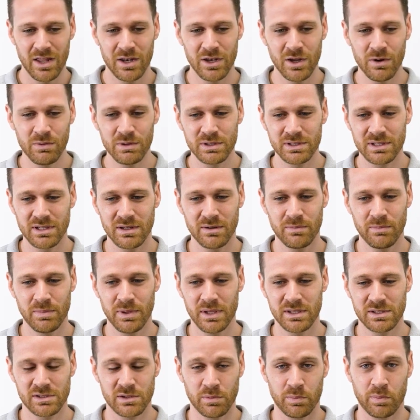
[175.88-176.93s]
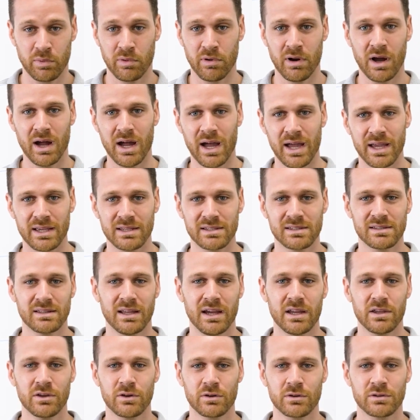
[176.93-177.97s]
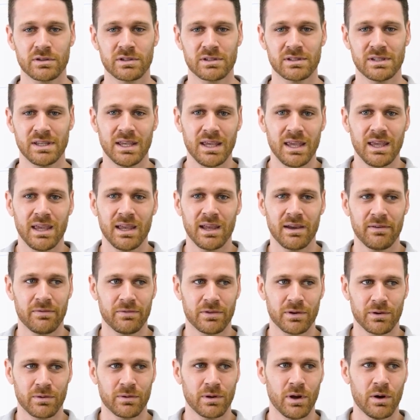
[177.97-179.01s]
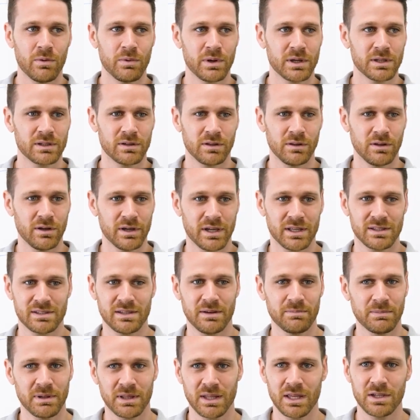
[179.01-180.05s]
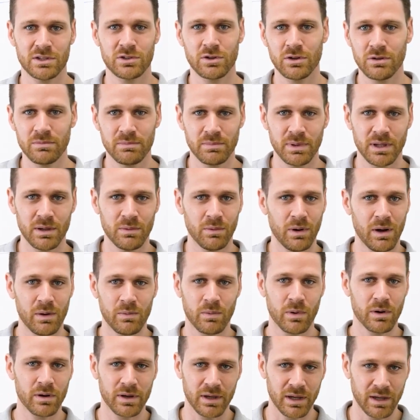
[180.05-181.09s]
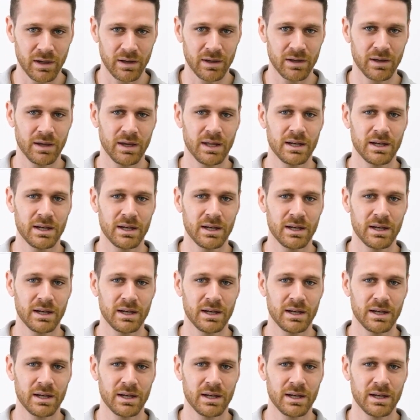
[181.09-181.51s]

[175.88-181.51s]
no one's going to be surprised that you're seeing if they're going to look at something they shouldn't be while working.